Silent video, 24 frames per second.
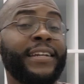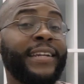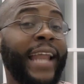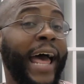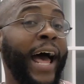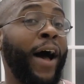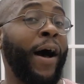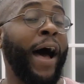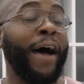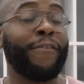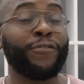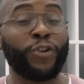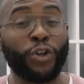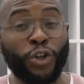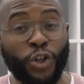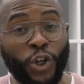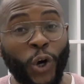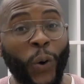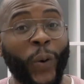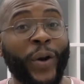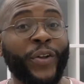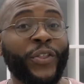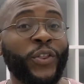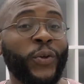Now, after
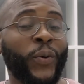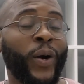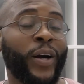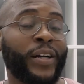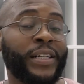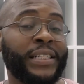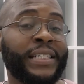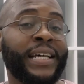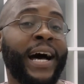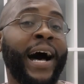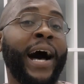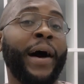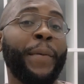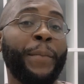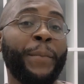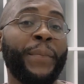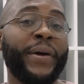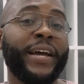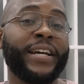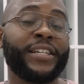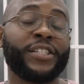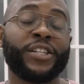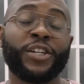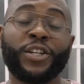going through our top
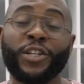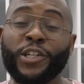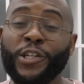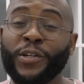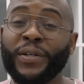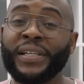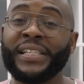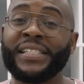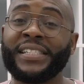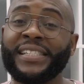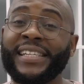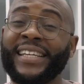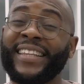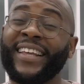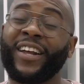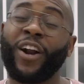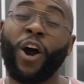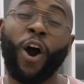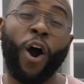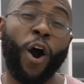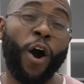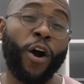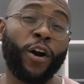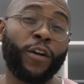picks, you can see
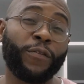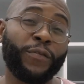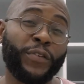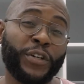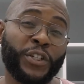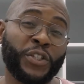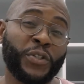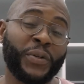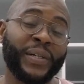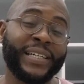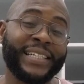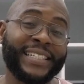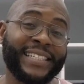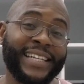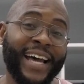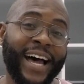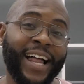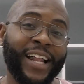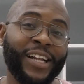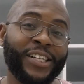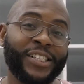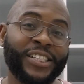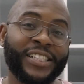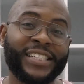that artificial
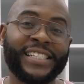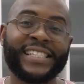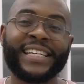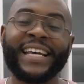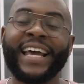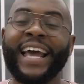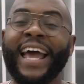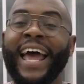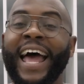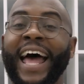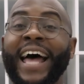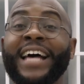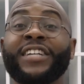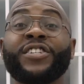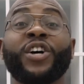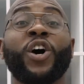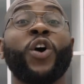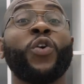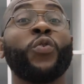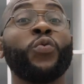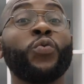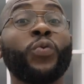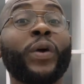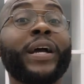intelligence has
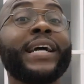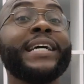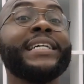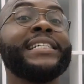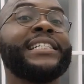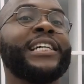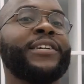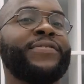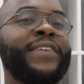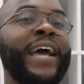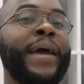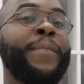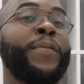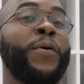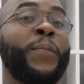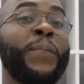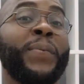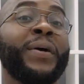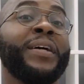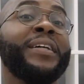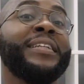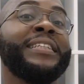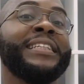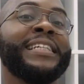a range of
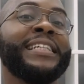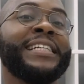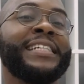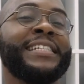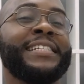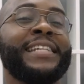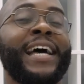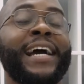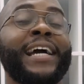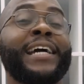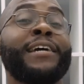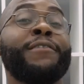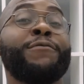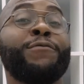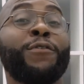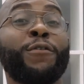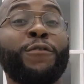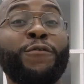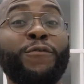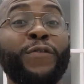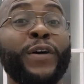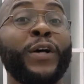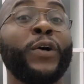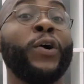capabilities that can
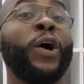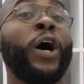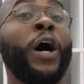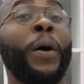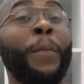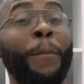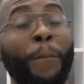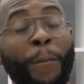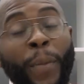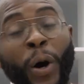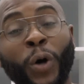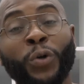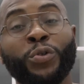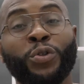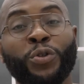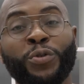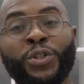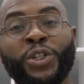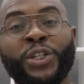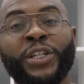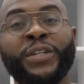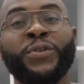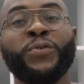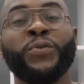fulfill a
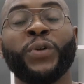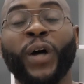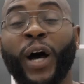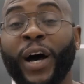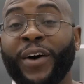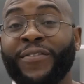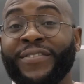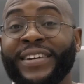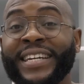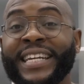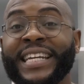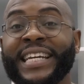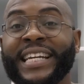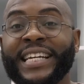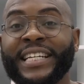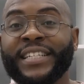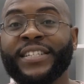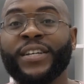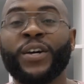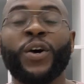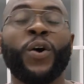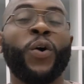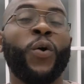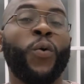multitude of
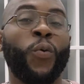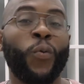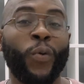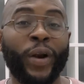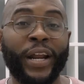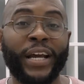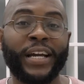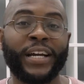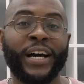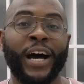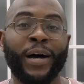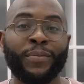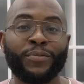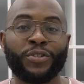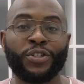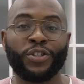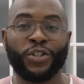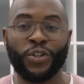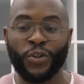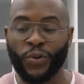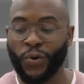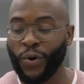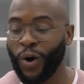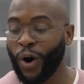needs when it comes
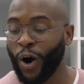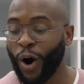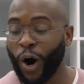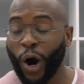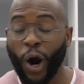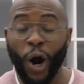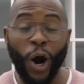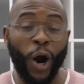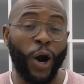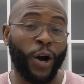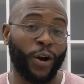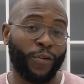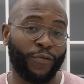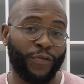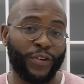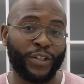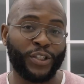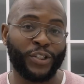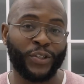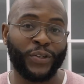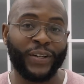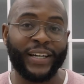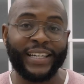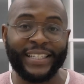to artificial